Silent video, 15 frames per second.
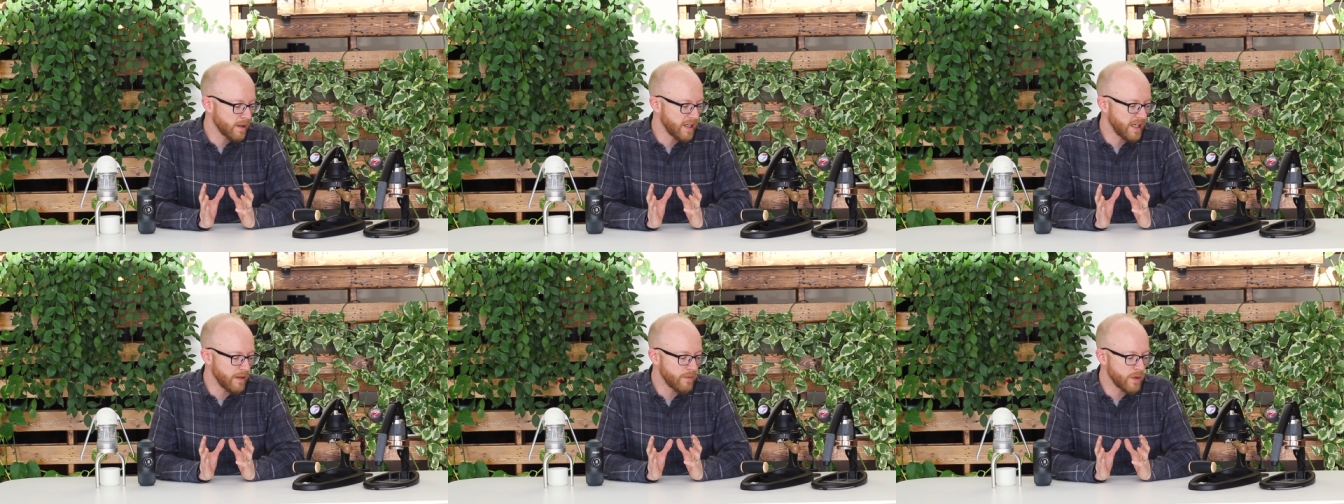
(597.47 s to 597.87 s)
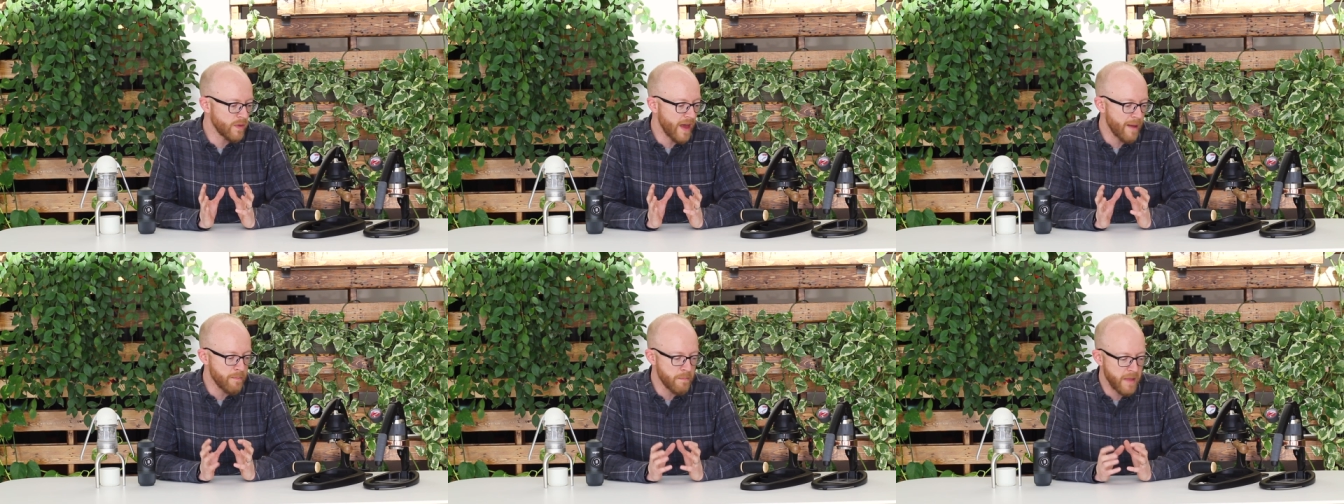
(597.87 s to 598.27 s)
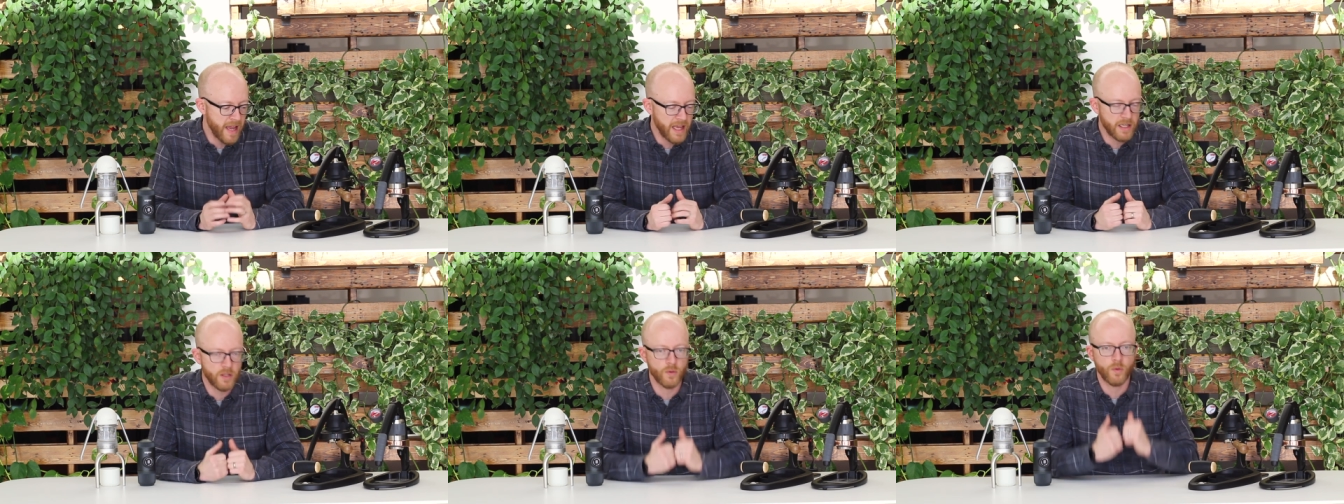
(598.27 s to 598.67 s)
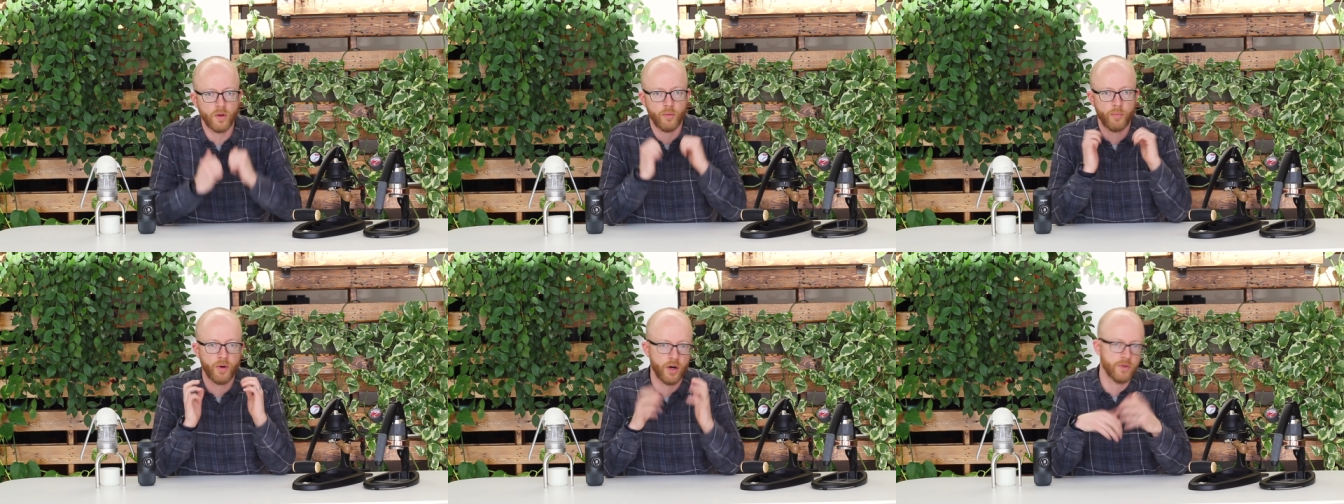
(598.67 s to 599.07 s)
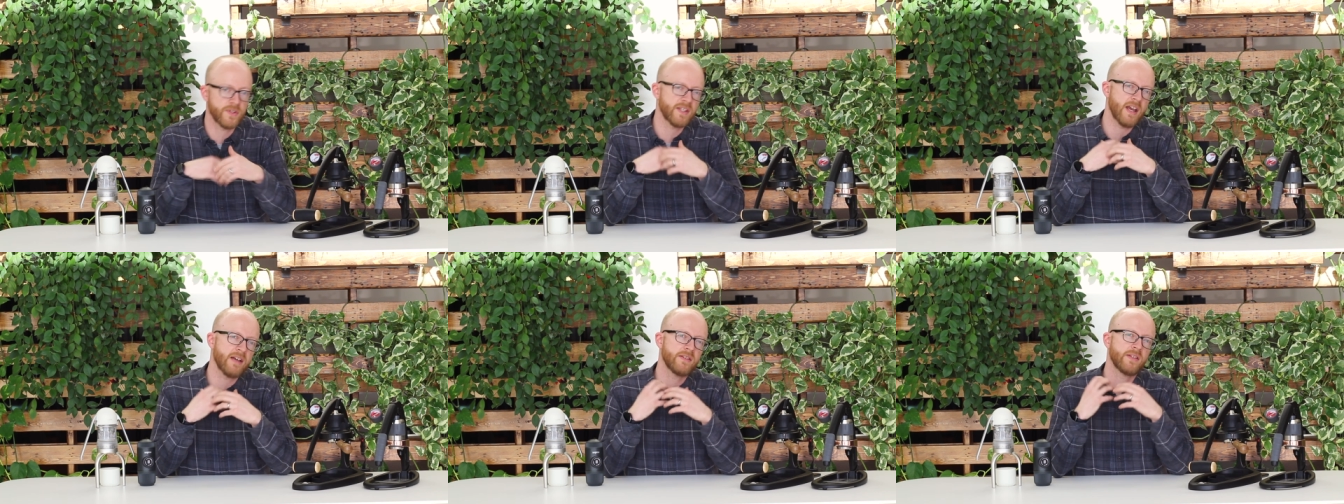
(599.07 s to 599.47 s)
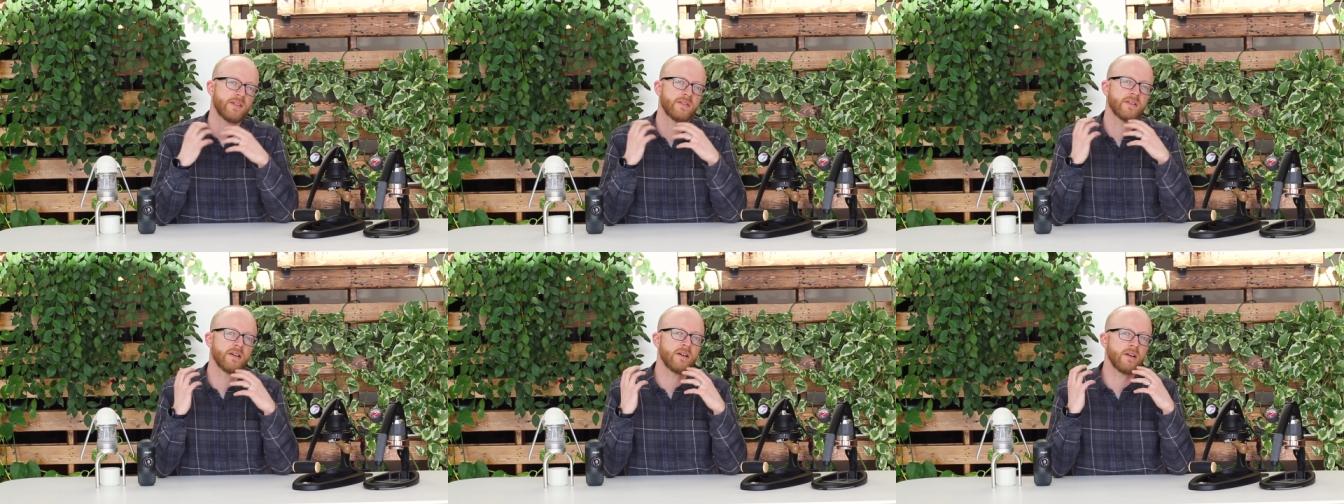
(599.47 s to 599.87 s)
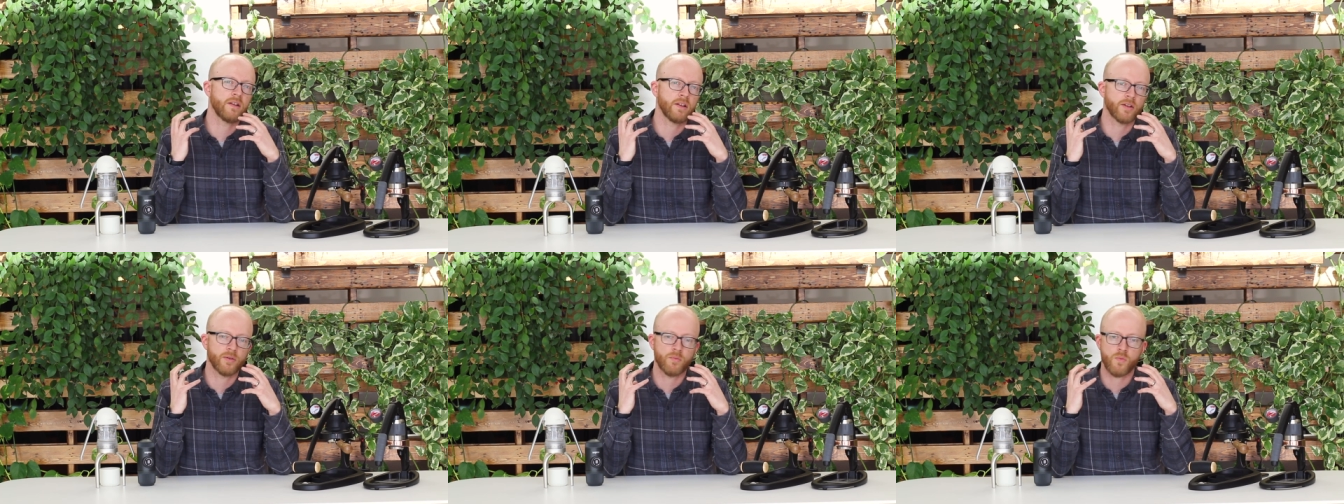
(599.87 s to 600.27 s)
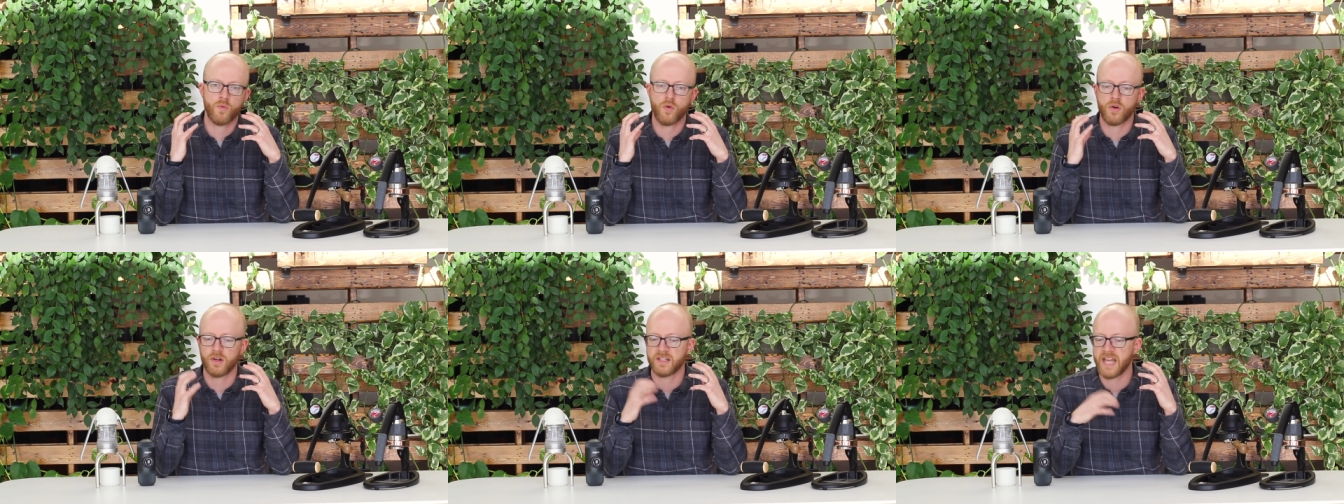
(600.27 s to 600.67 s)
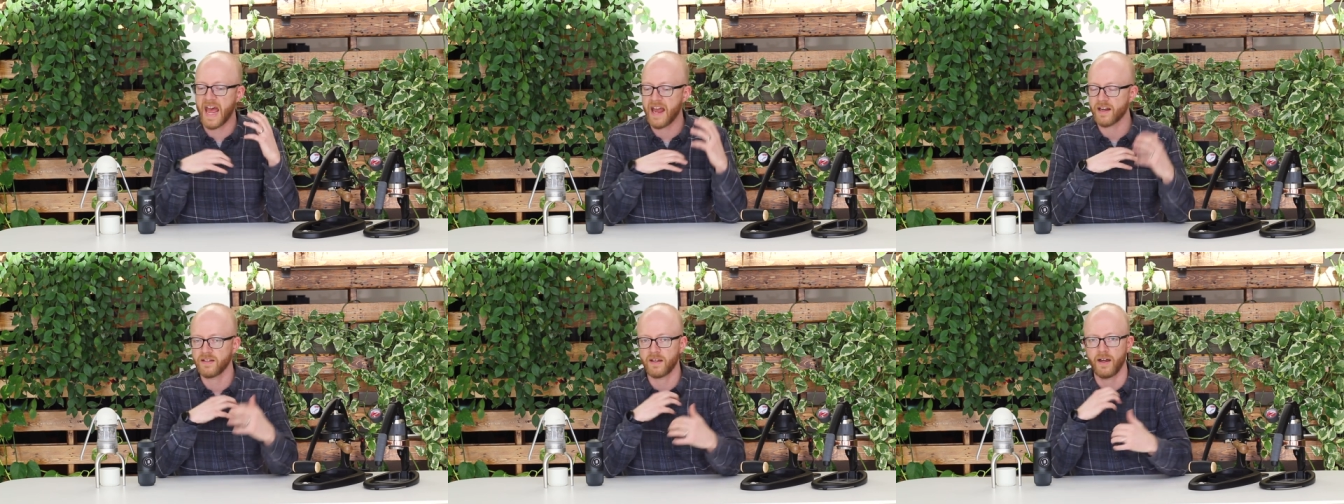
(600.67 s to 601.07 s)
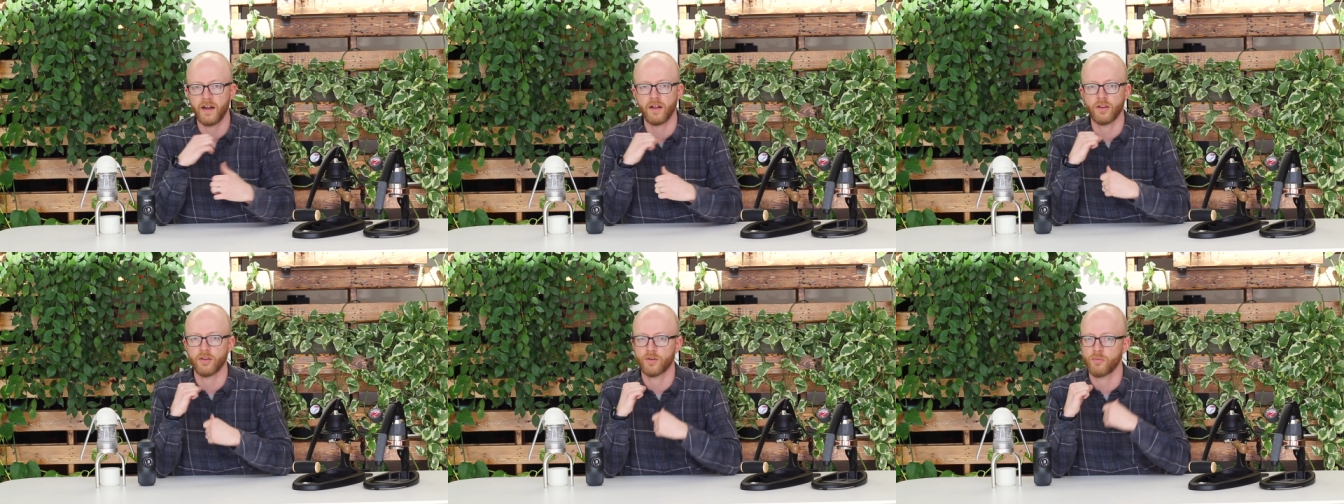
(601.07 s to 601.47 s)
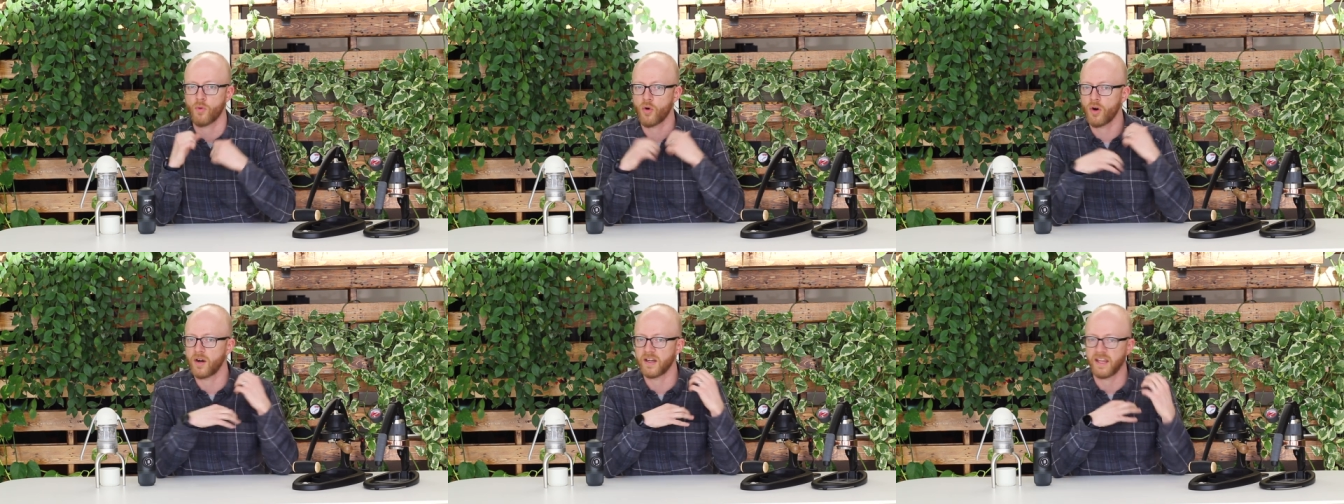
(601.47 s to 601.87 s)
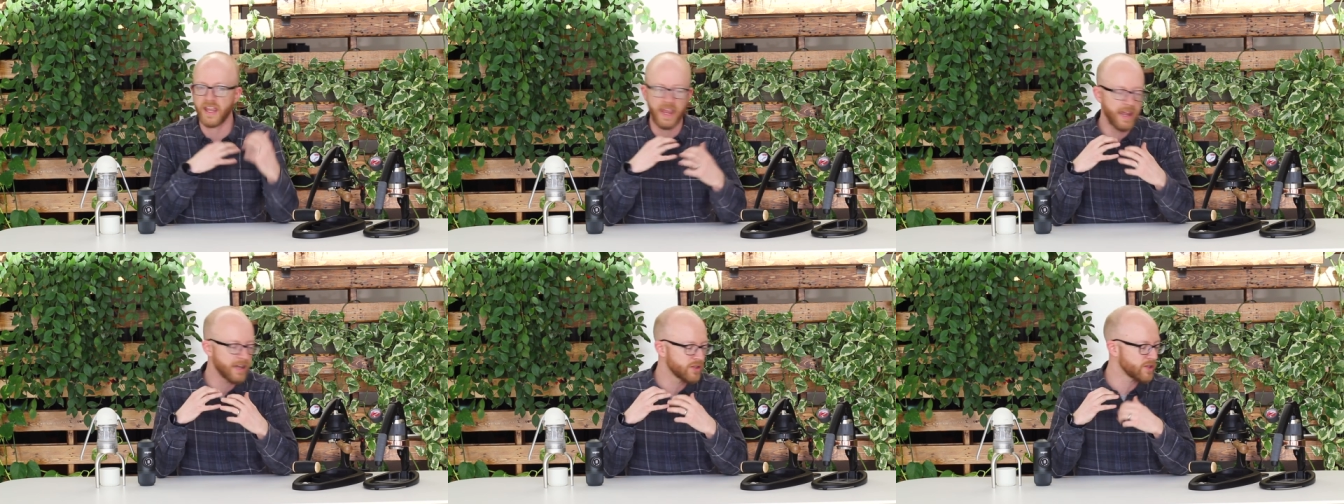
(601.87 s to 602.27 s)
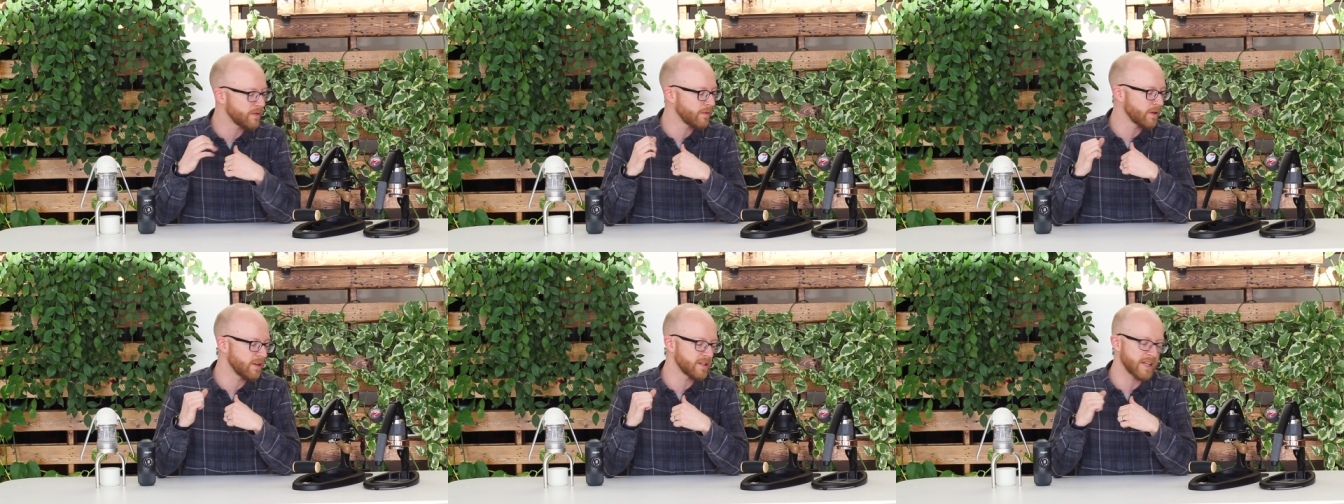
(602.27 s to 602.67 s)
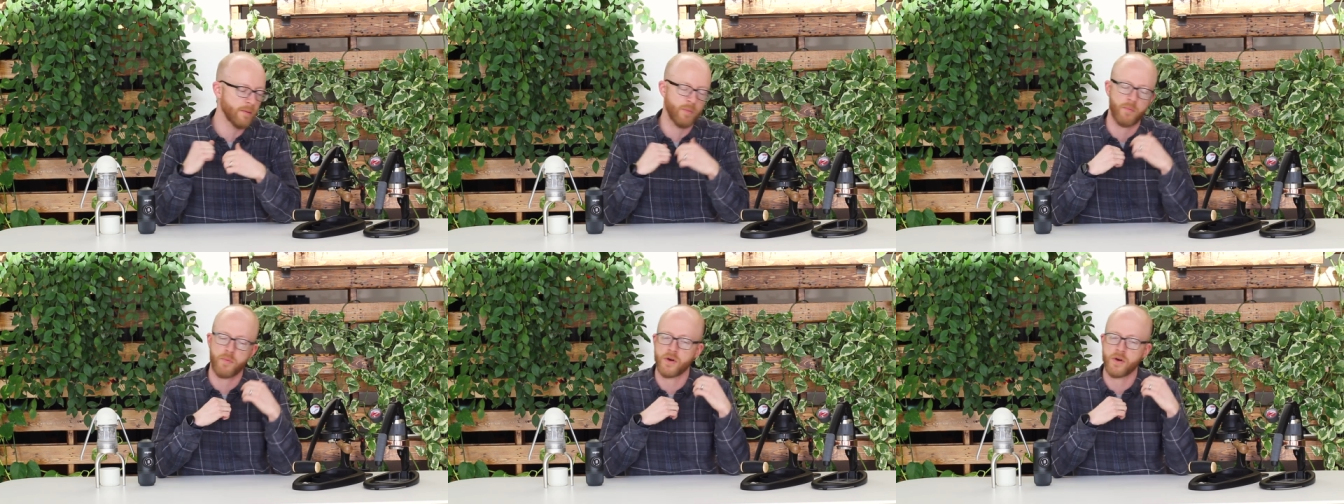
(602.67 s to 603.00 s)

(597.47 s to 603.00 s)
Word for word: give you that manual process still, a little more tactile, a little more engaged, if you're the type of